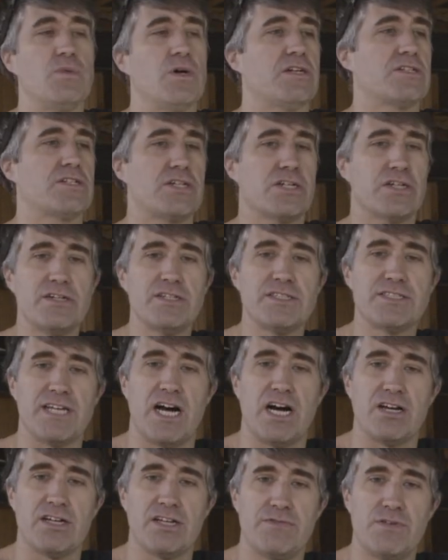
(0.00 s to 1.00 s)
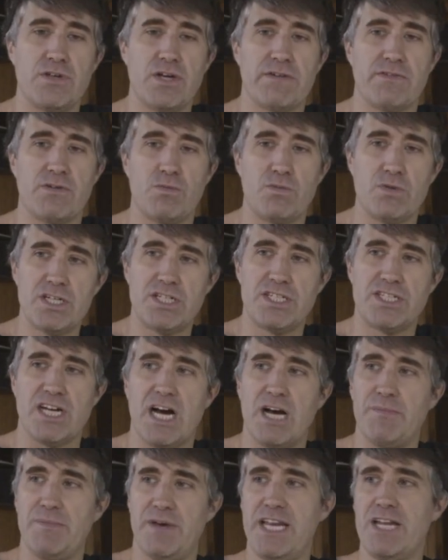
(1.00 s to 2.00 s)
well, it turns out if you have a wood
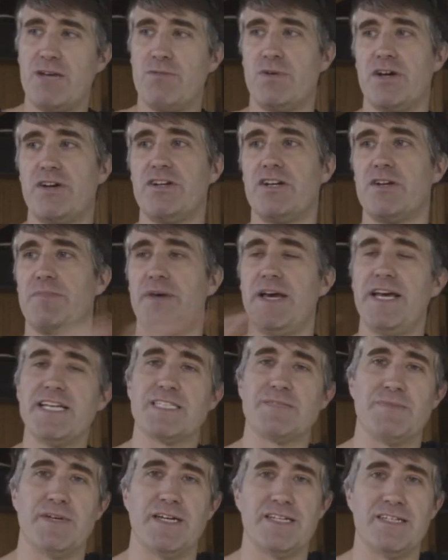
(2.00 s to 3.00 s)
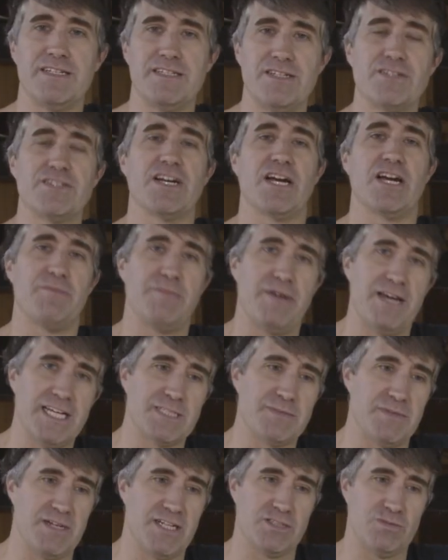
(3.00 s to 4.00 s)
shop anywhere in your basement, your entire
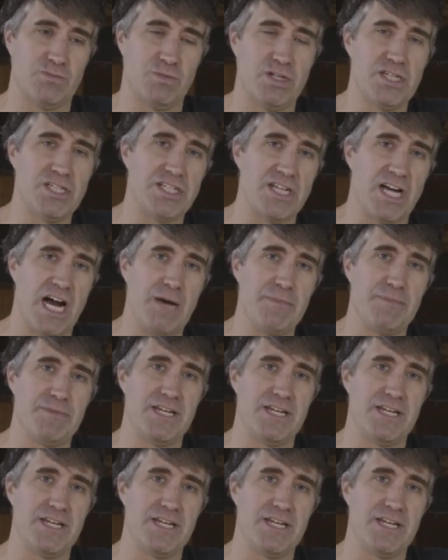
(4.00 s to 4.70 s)
basement is a wood shop.